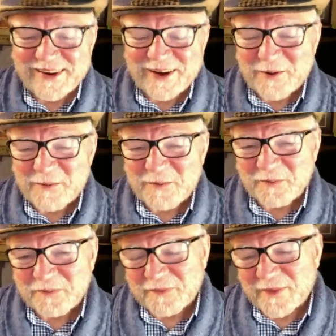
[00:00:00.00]
um,
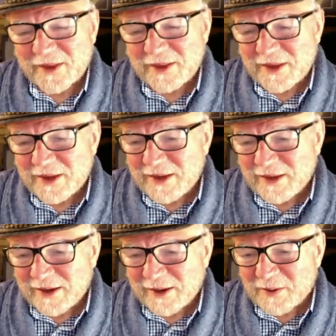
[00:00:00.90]

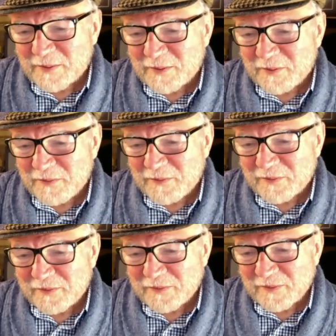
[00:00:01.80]
the um,
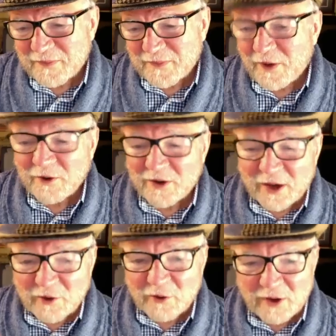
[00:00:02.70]

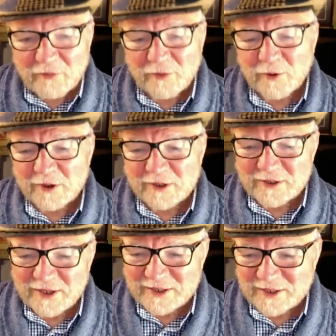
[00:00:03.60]
okay, great,
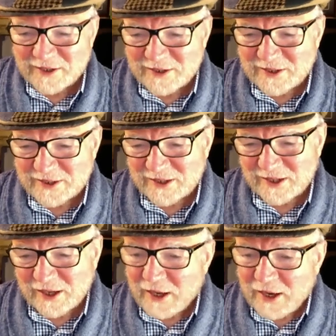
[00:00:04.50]
Forrest. That's good to
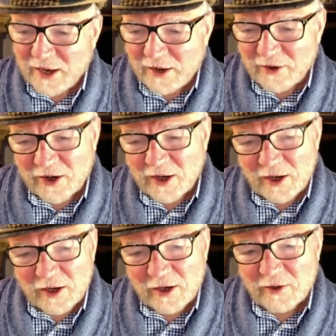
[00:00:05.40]
see, Eric.
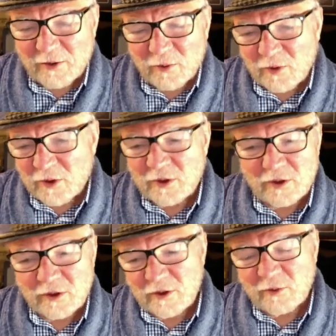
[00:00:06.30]
Uh, you,
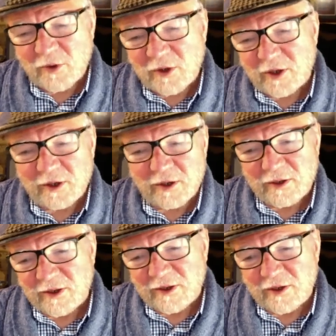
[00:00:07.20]
you, we're gonna
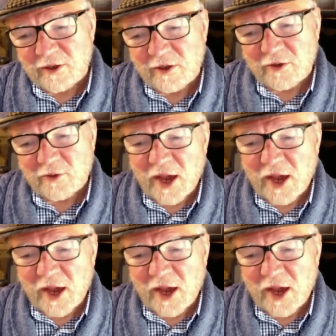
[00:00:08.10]
we